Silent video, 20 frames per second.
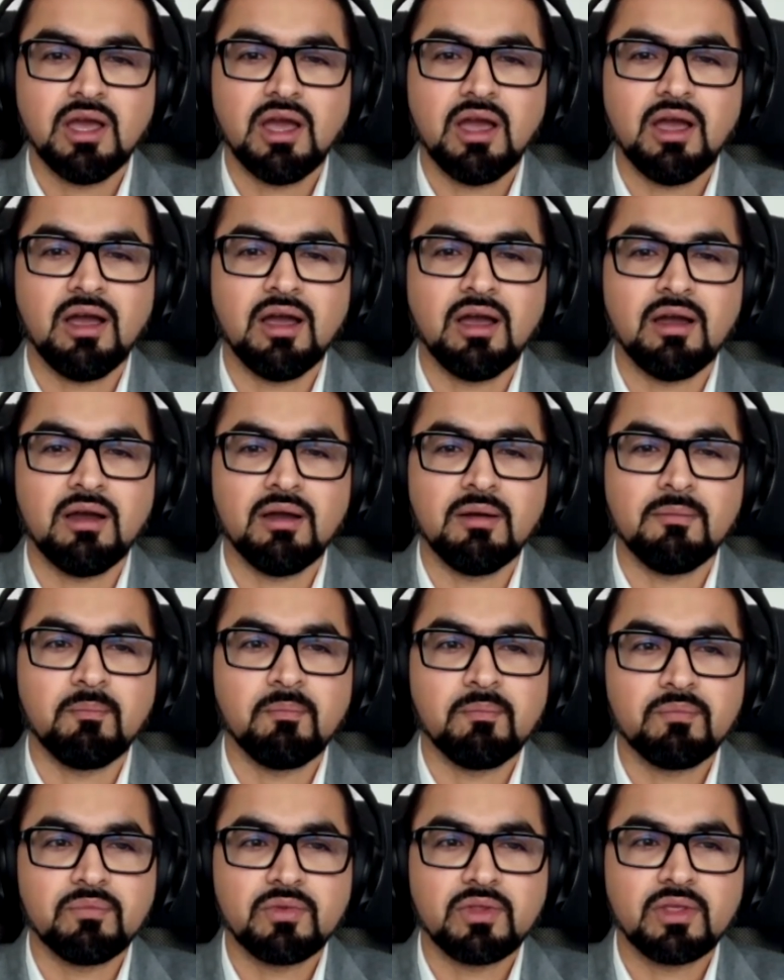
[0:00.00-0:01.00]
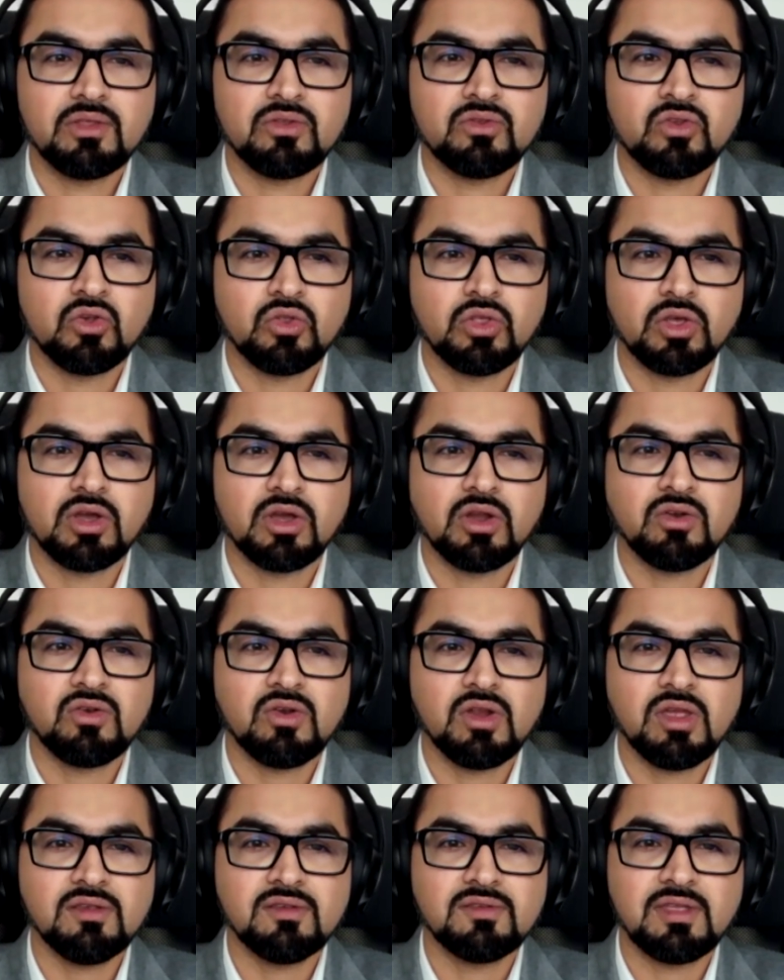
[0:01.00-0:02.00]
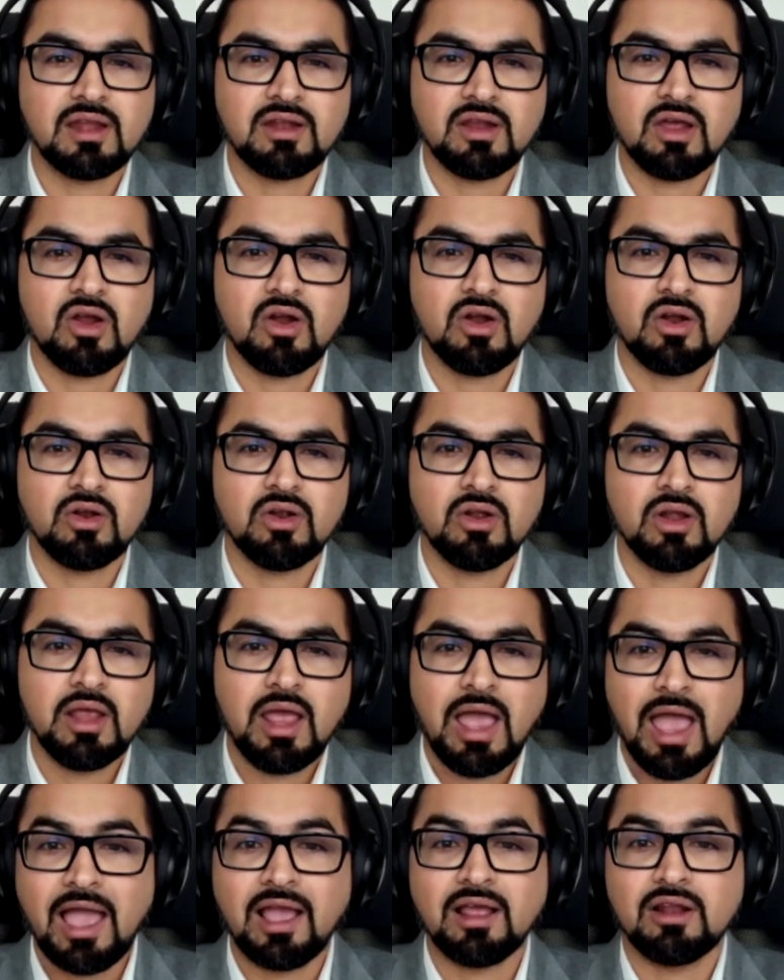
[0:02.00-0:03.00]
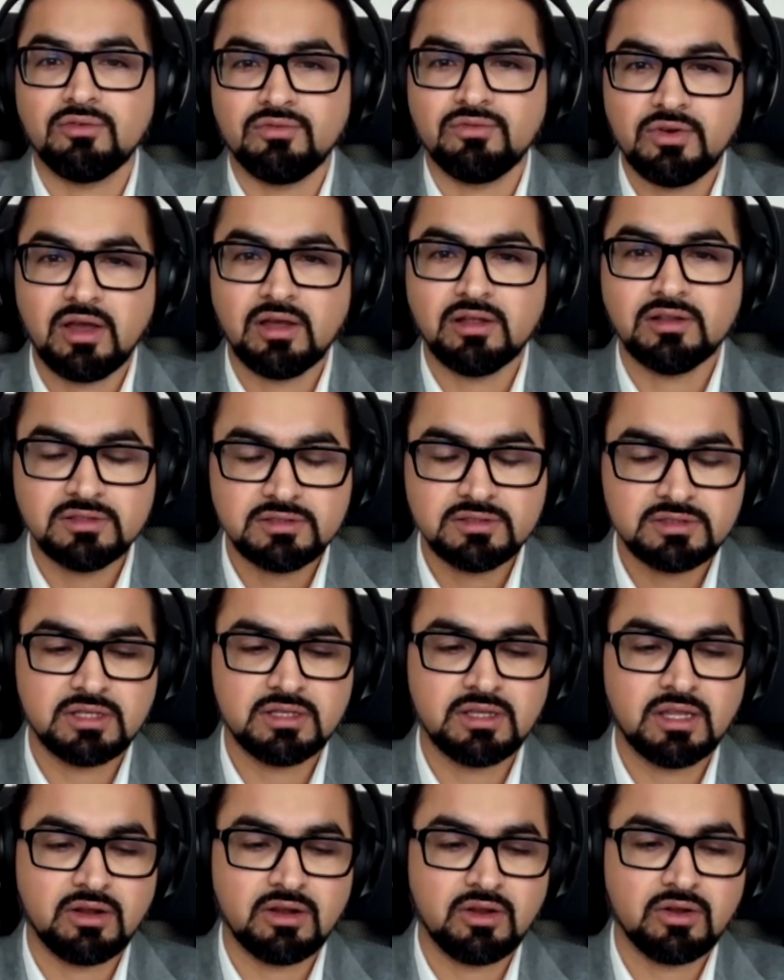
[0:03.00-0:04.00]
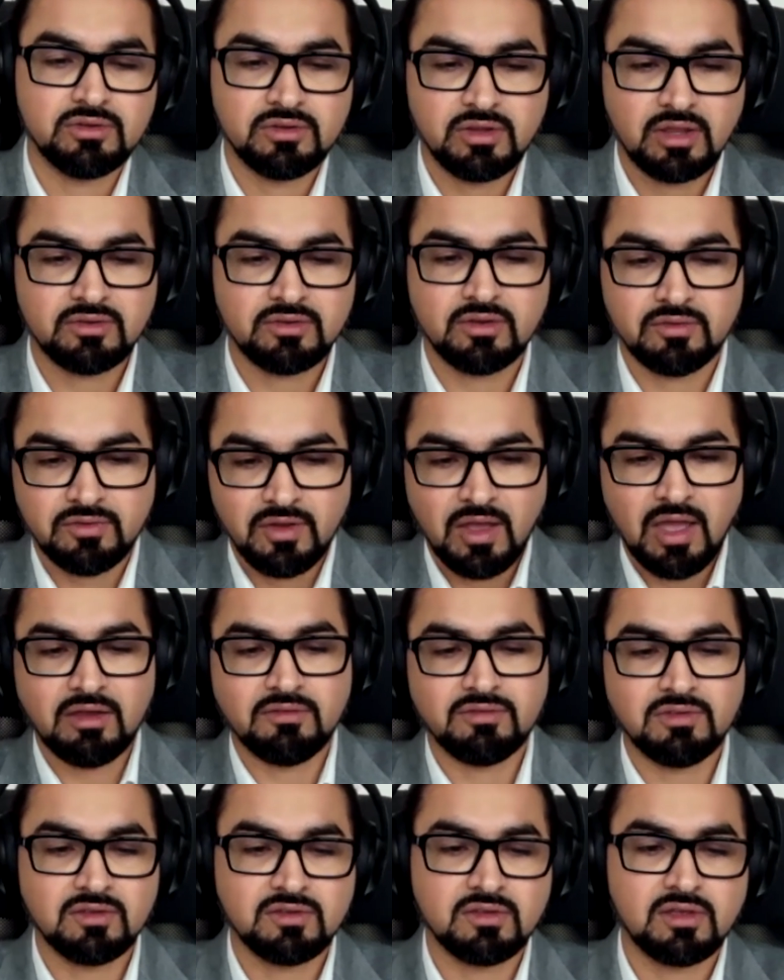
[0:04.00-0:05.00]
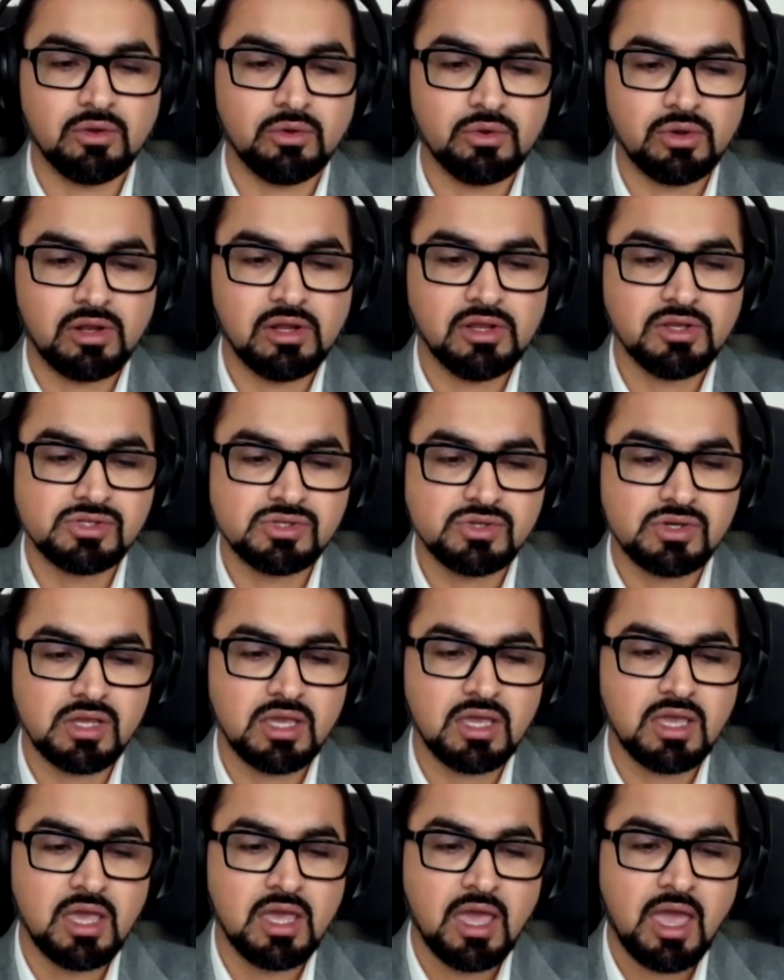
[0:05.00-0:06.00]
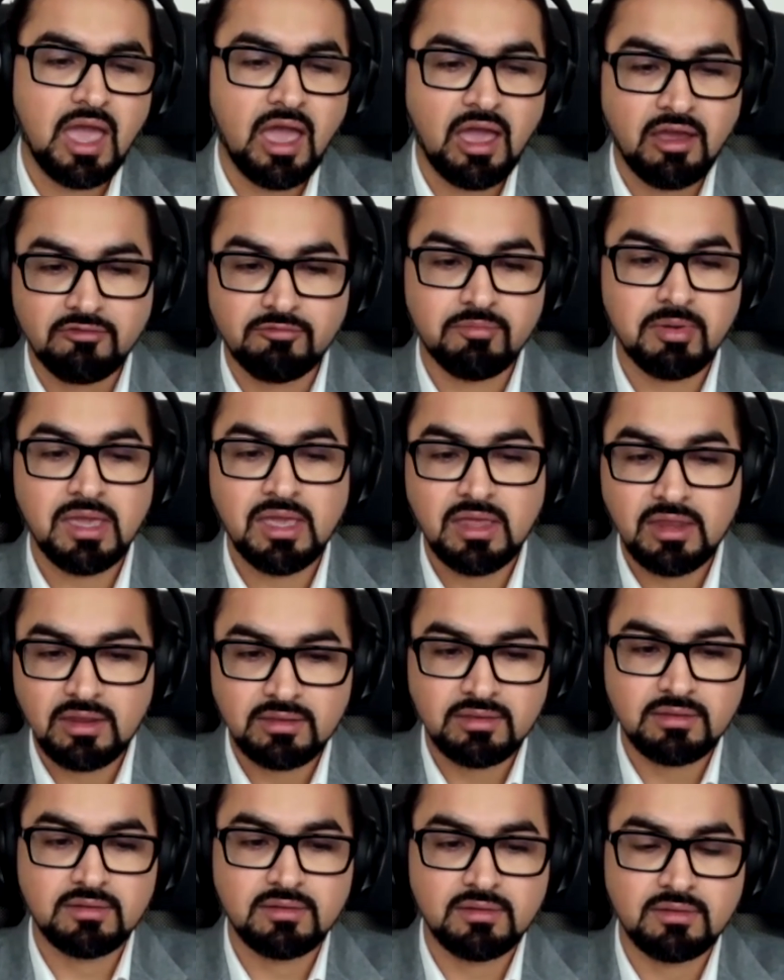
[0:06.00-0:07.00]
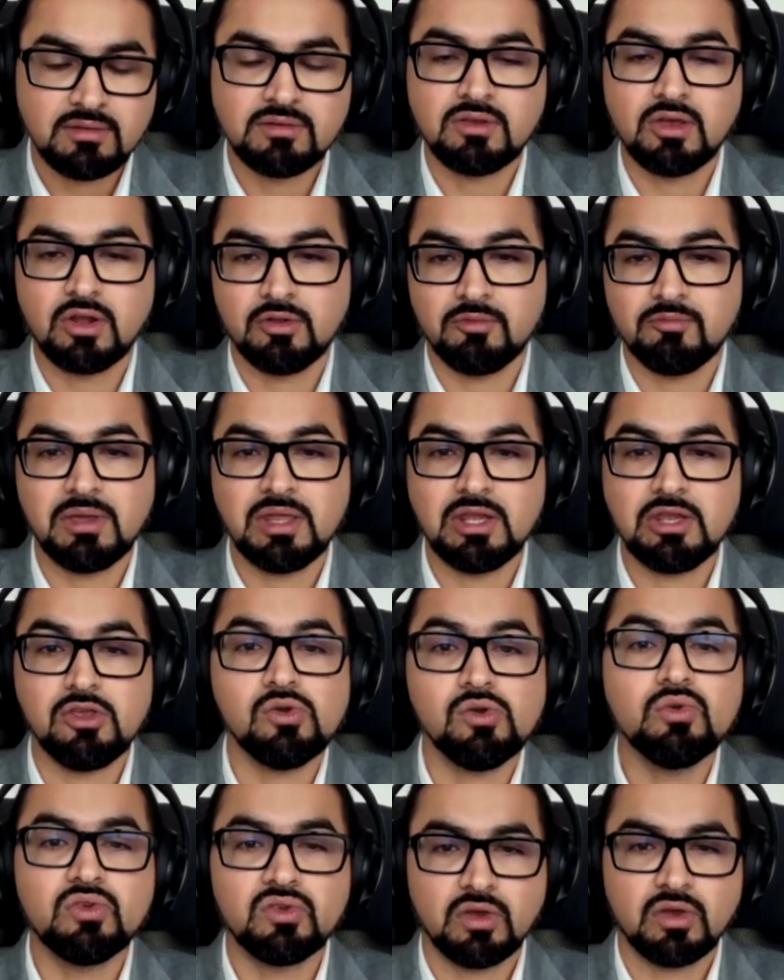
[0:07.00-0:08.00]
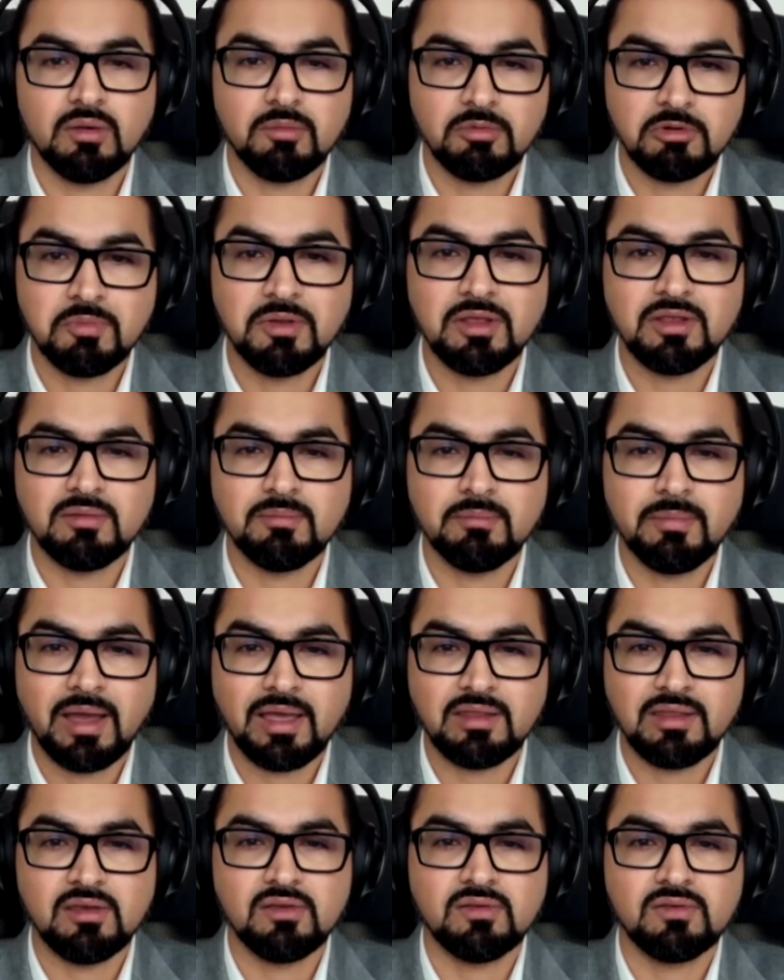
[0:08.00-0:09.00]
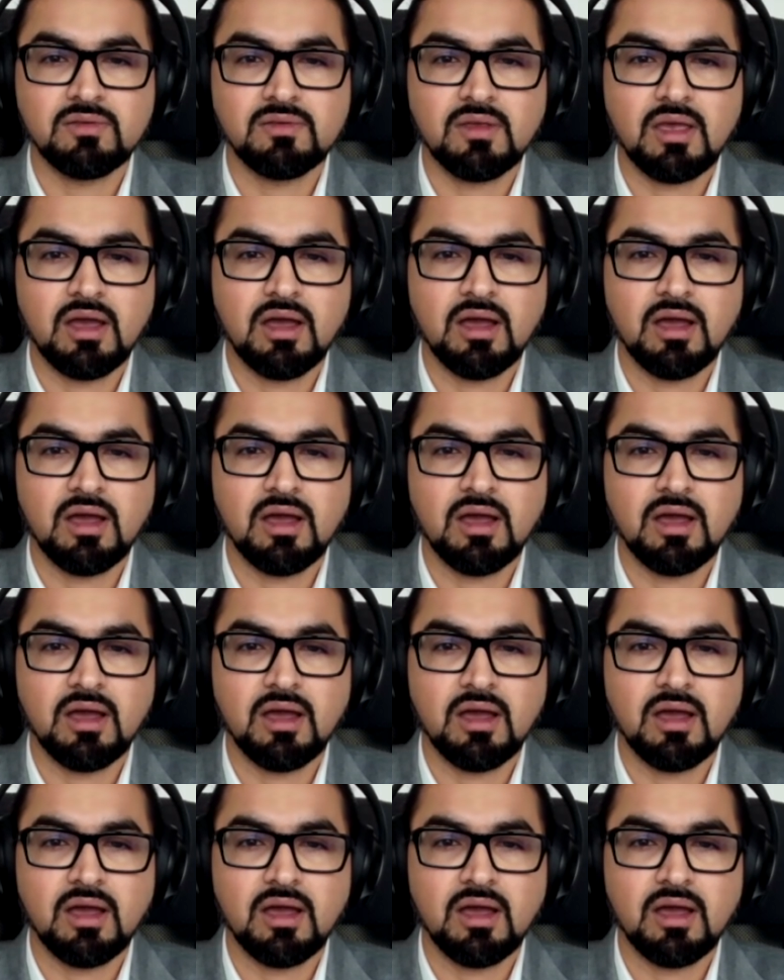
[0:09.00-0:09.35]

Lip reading: So the countries that are Anglophiles that sort of have this colonial history have been sort of being usurped by this